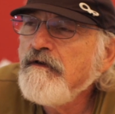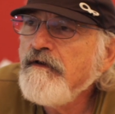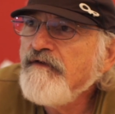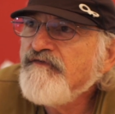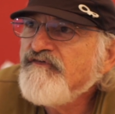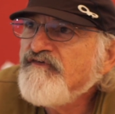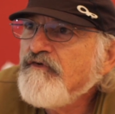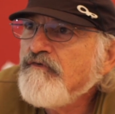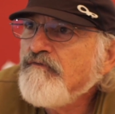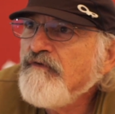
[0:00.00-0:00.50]

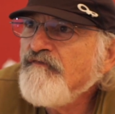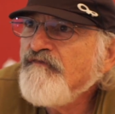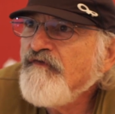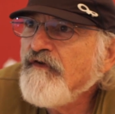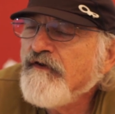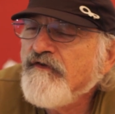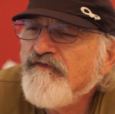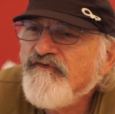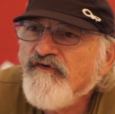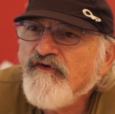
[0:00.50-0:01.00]
It's
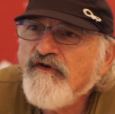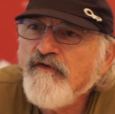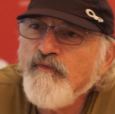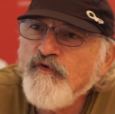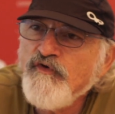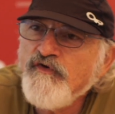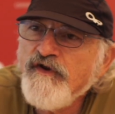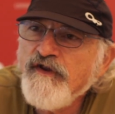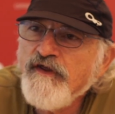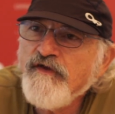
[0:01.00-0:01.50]
terrific. It's a
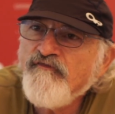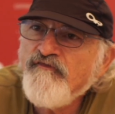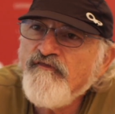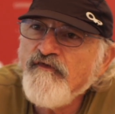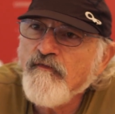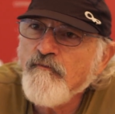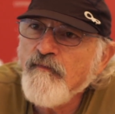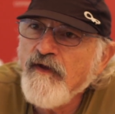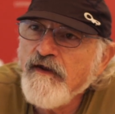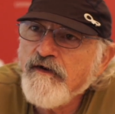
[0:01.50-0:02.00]
community of
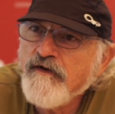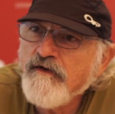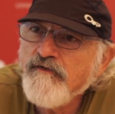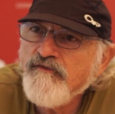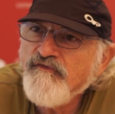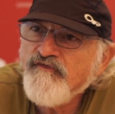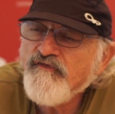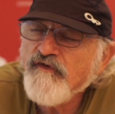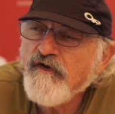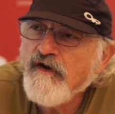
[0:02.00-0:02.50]

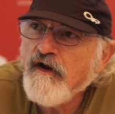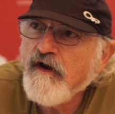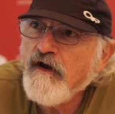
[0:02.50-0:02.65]
filmmakers.